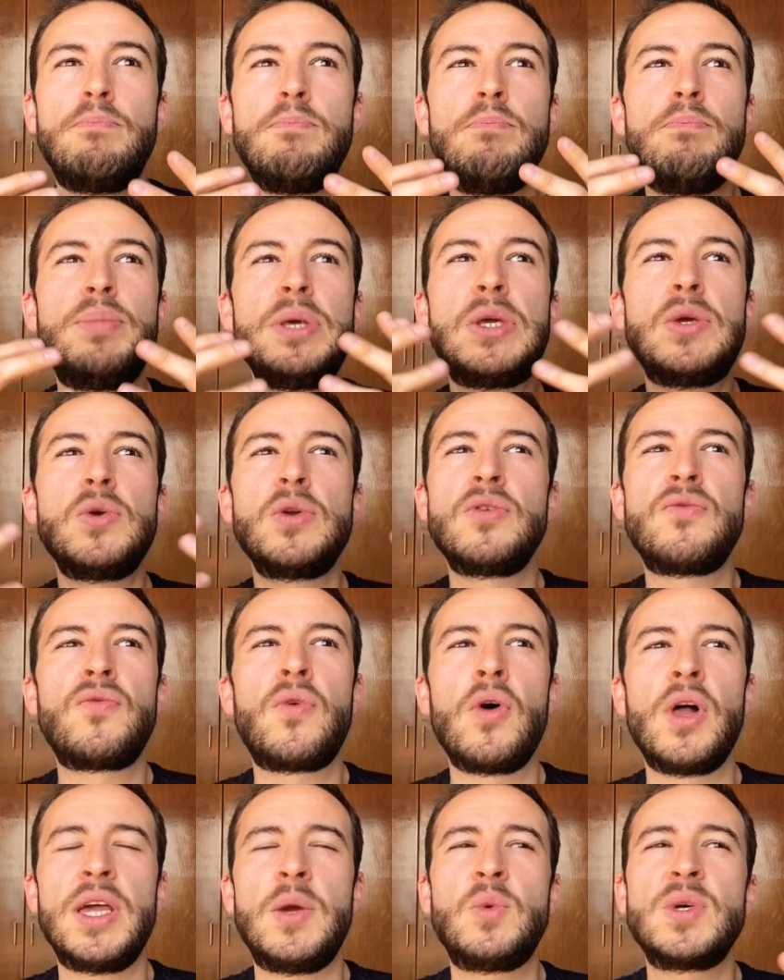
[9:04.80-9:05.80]

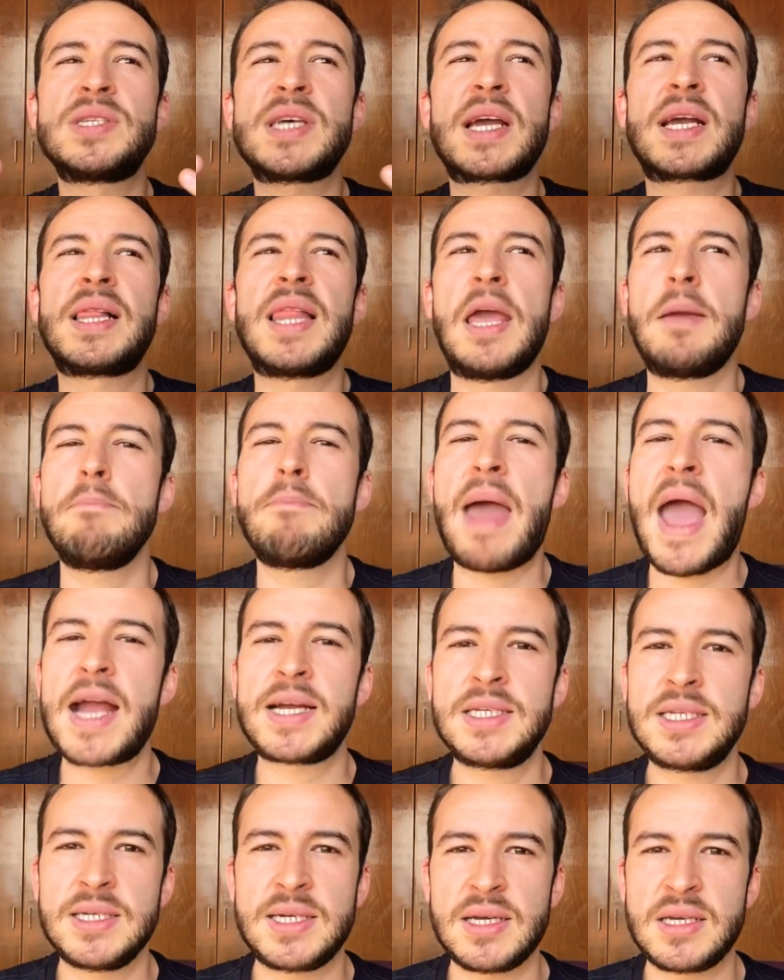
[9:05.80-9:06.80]
beautiful. It was a
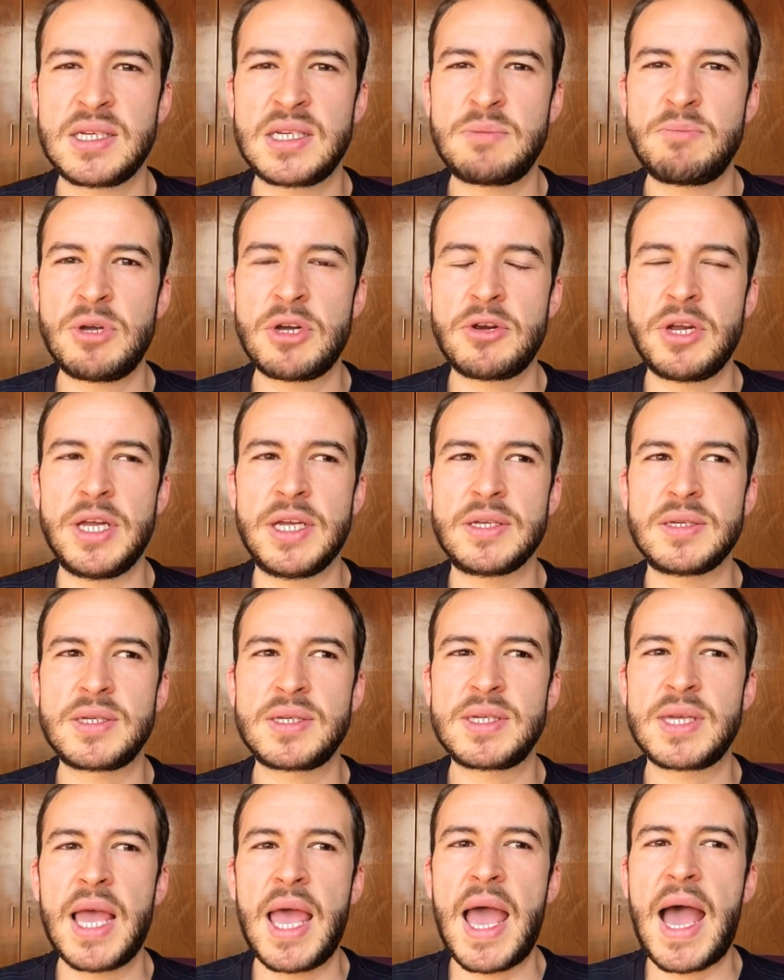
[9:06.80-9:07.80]
climactic
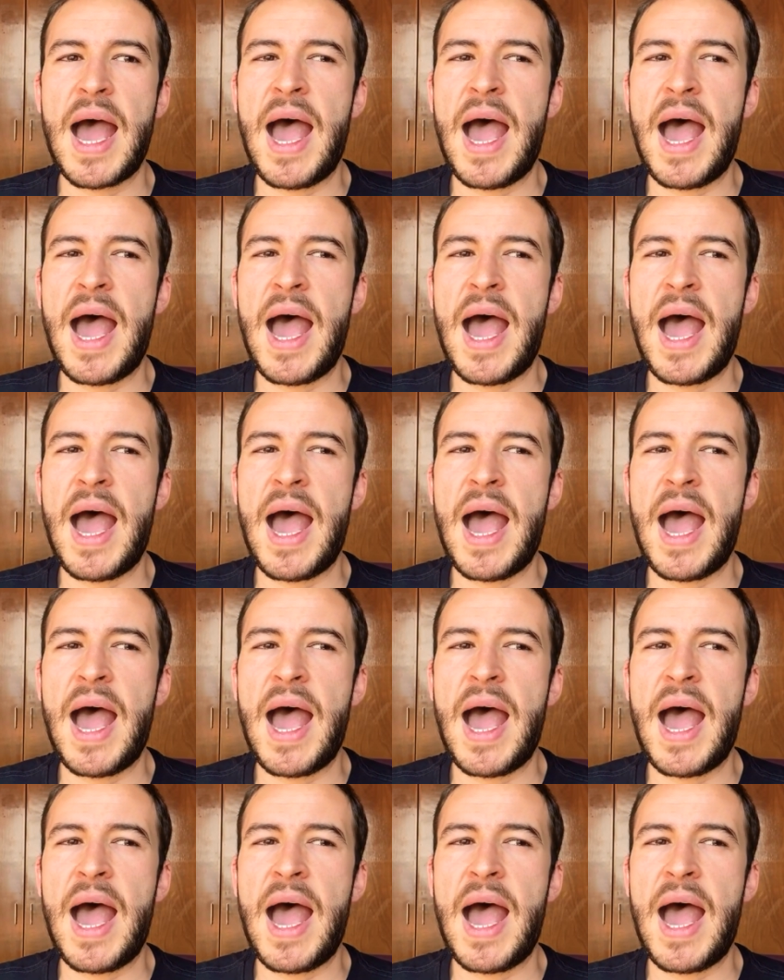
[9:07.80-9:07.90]
experience.